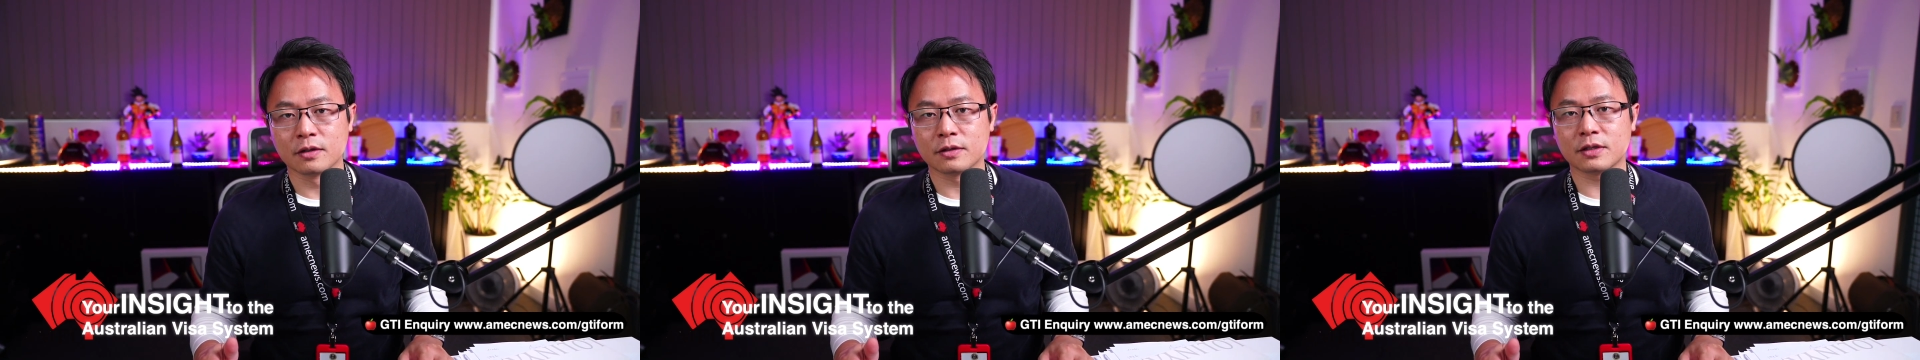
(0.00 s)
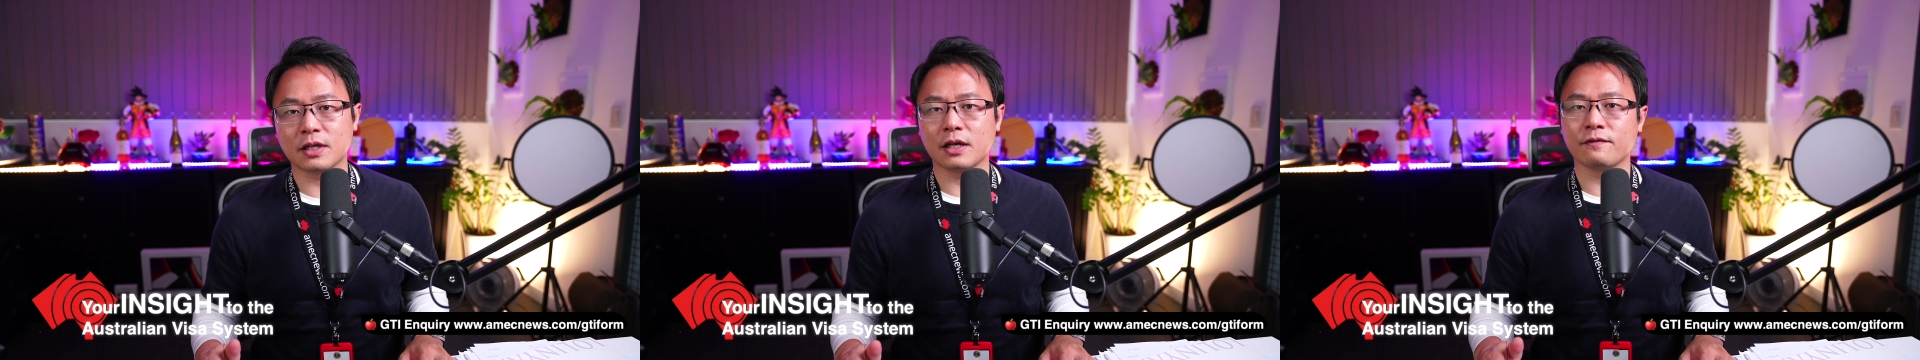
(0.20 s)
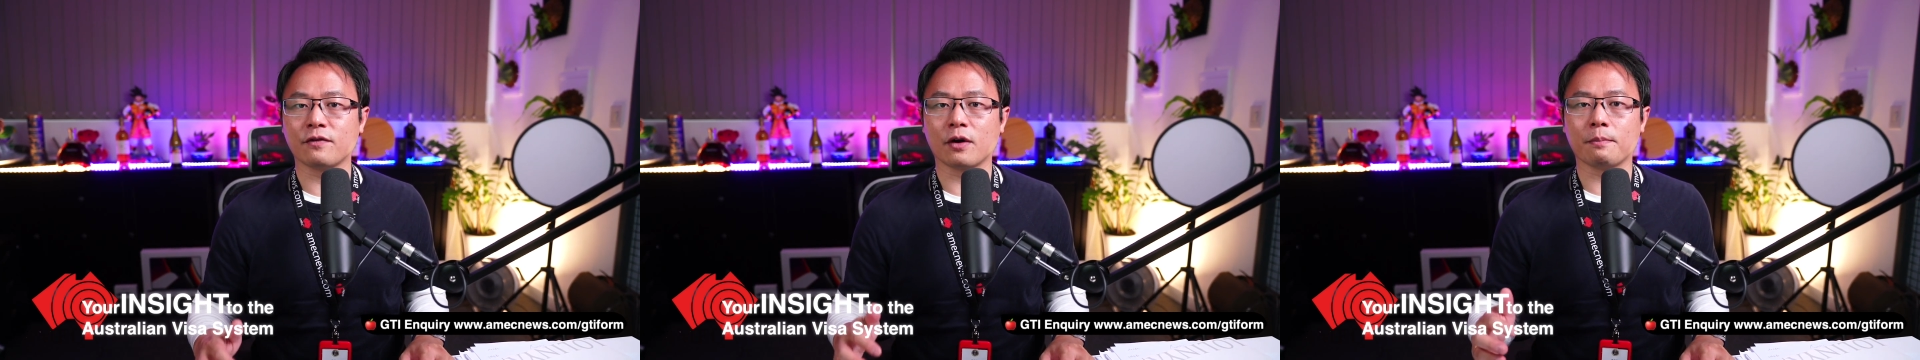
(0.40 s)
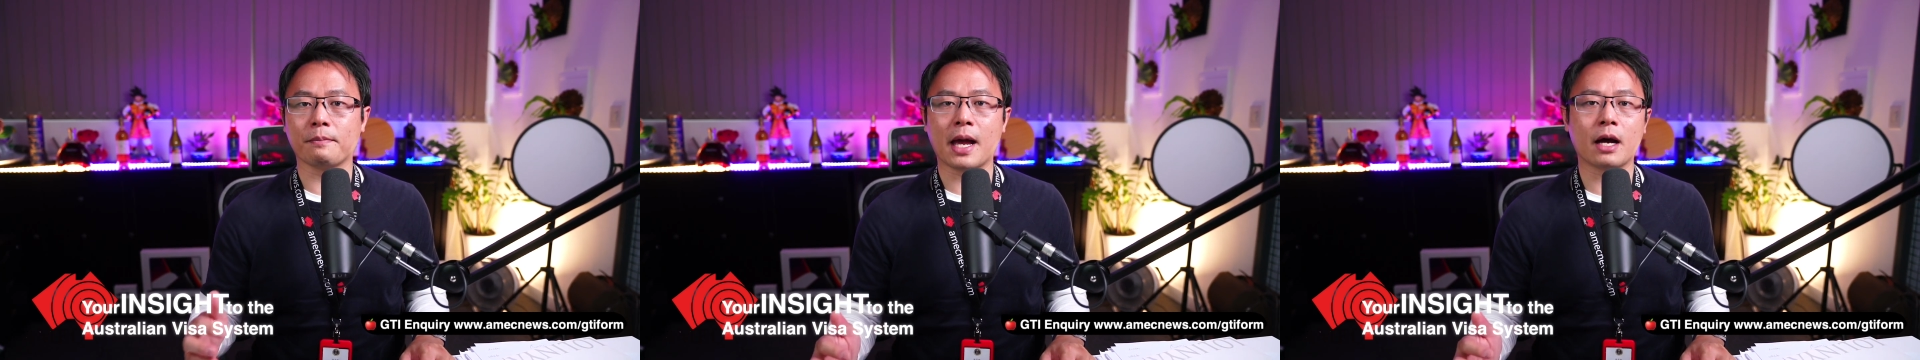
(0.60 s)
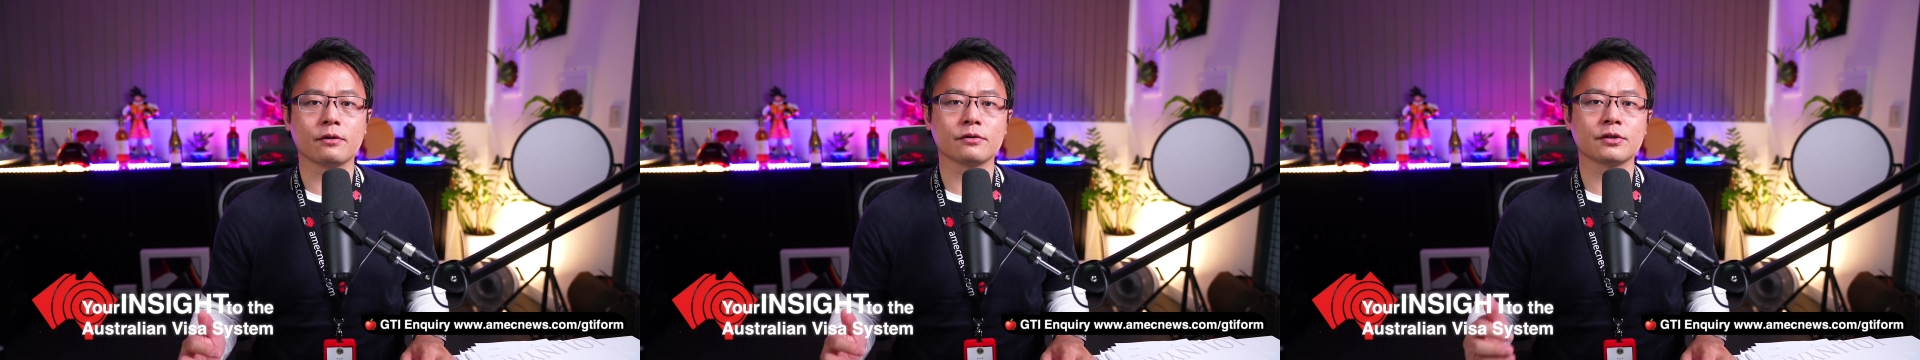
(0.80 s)
starting from
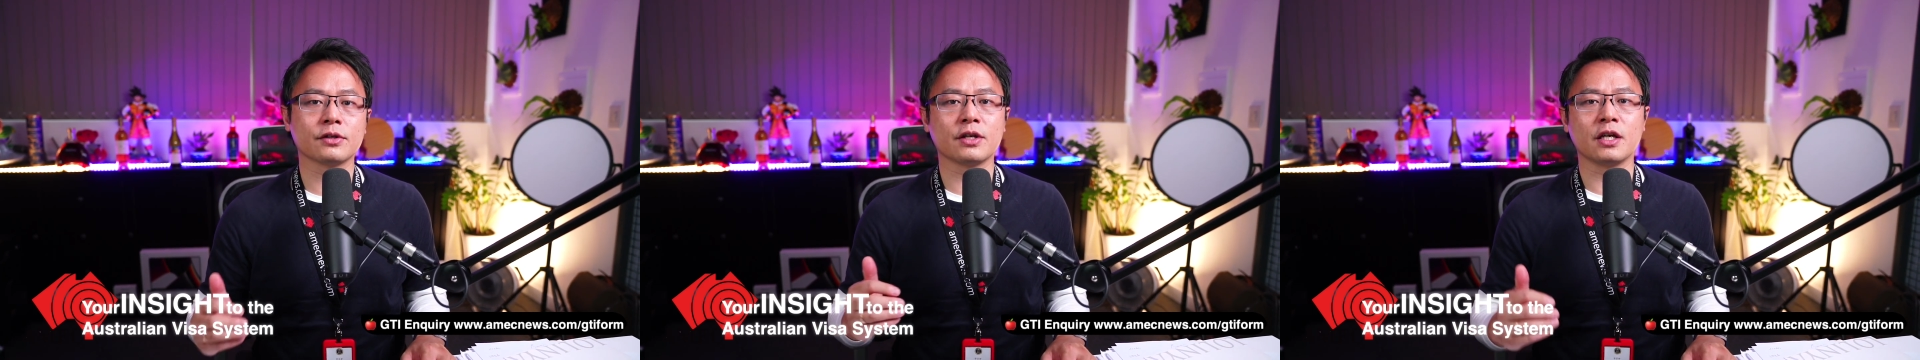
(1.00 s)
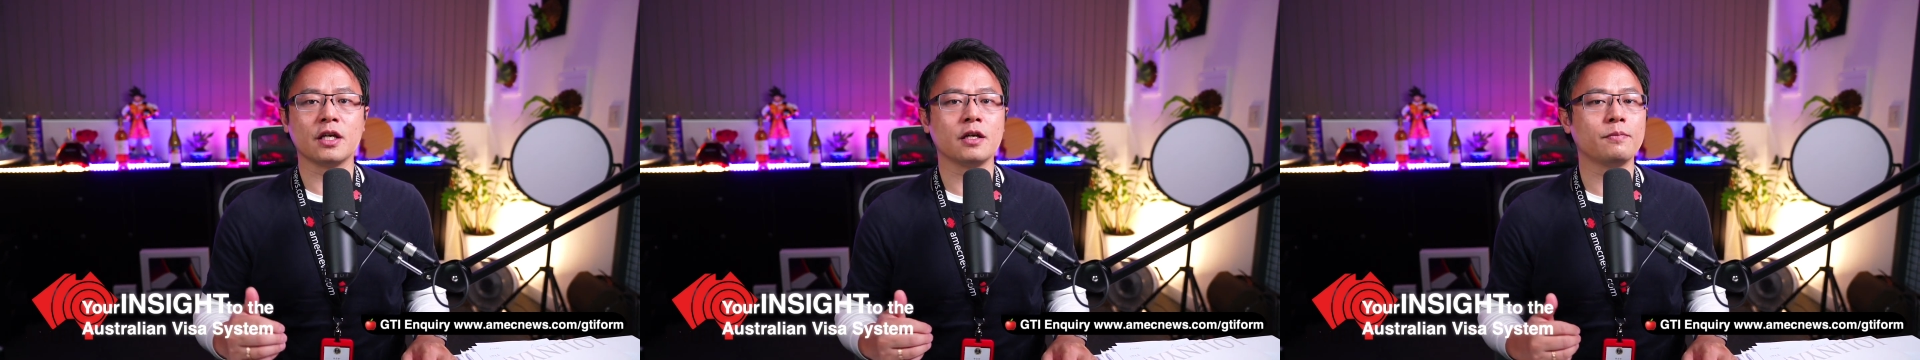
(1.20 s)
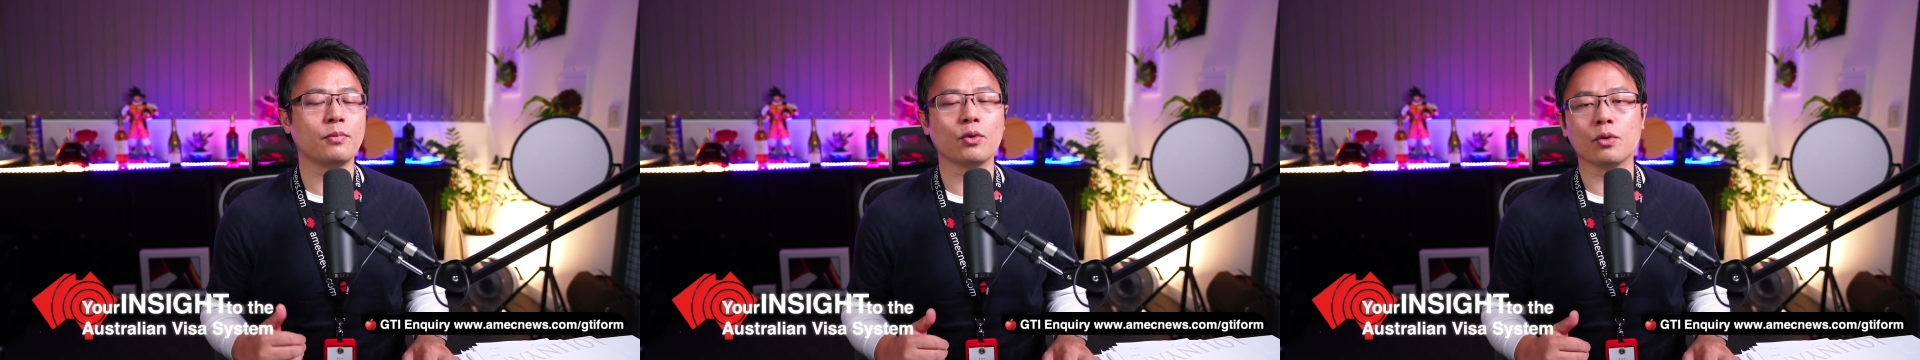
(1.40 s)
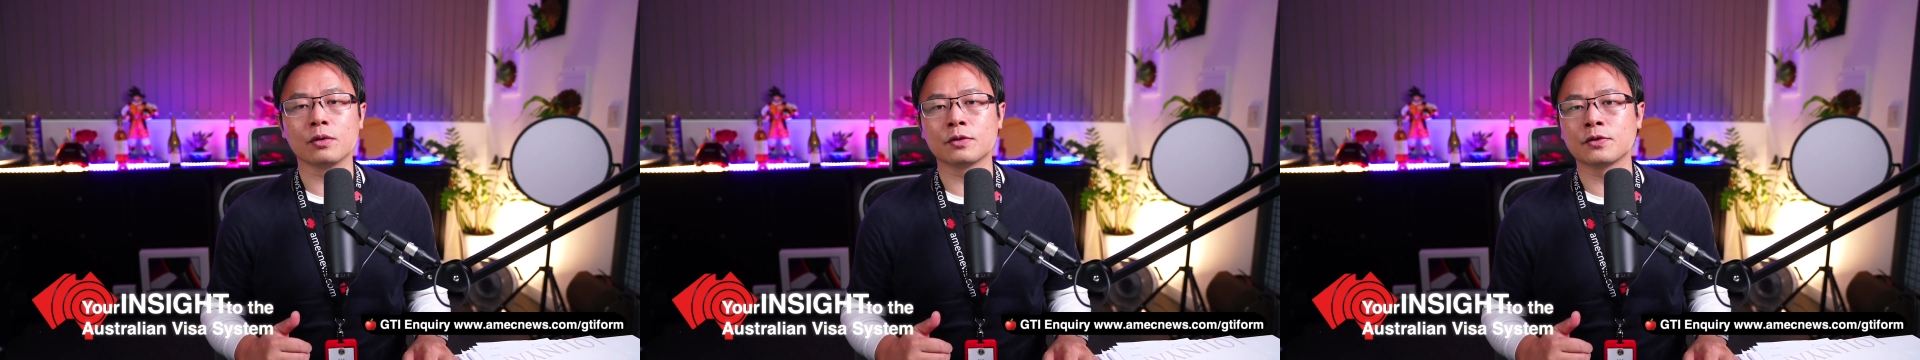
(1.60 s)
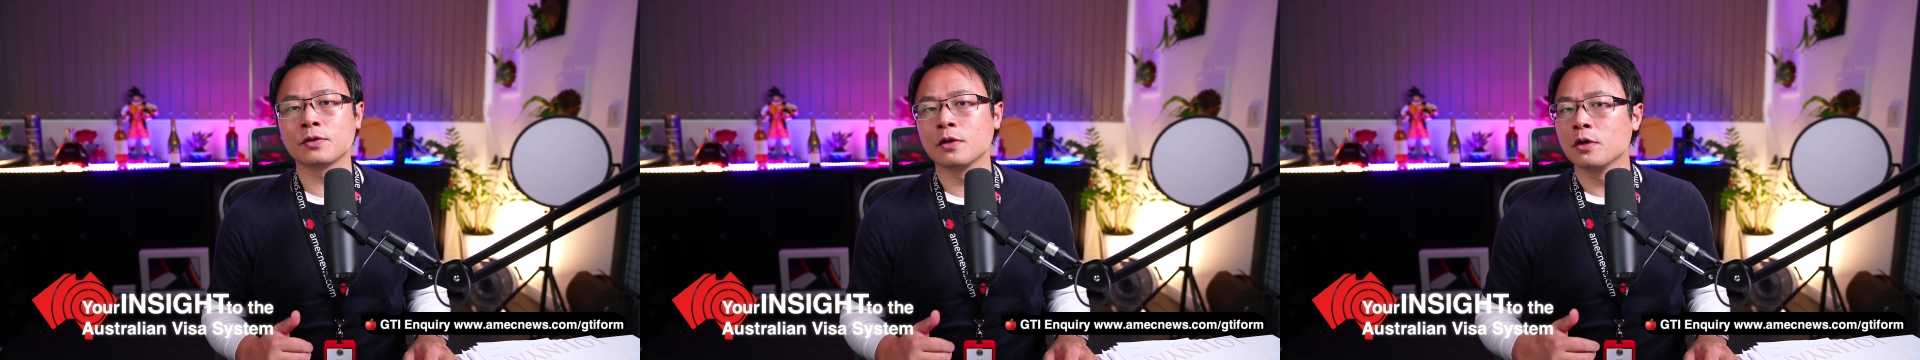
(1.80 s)
mouse,
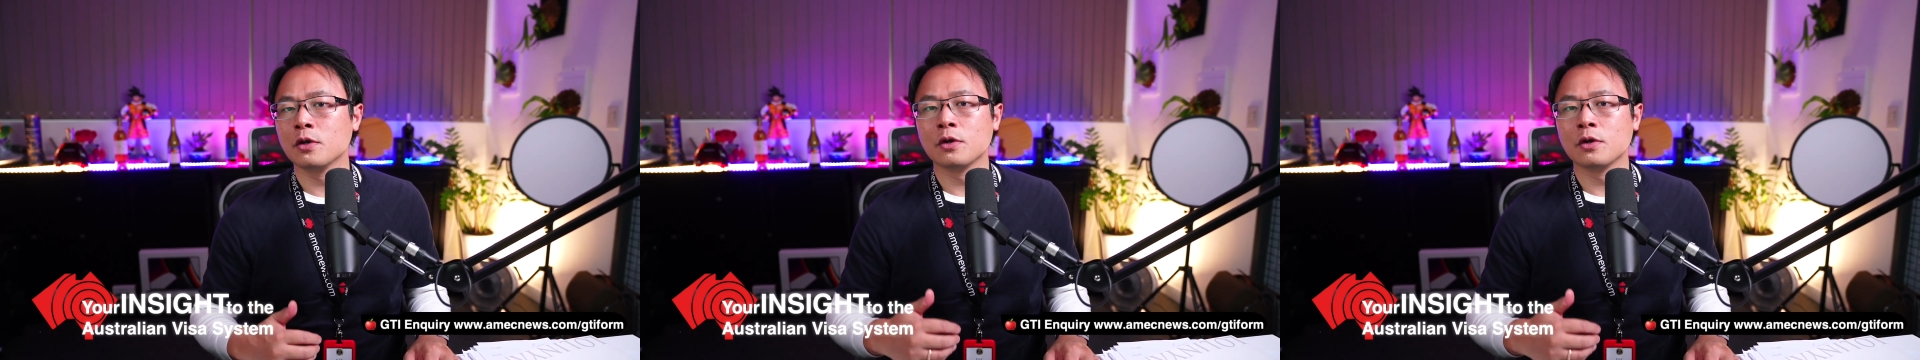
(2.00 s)
keyboards,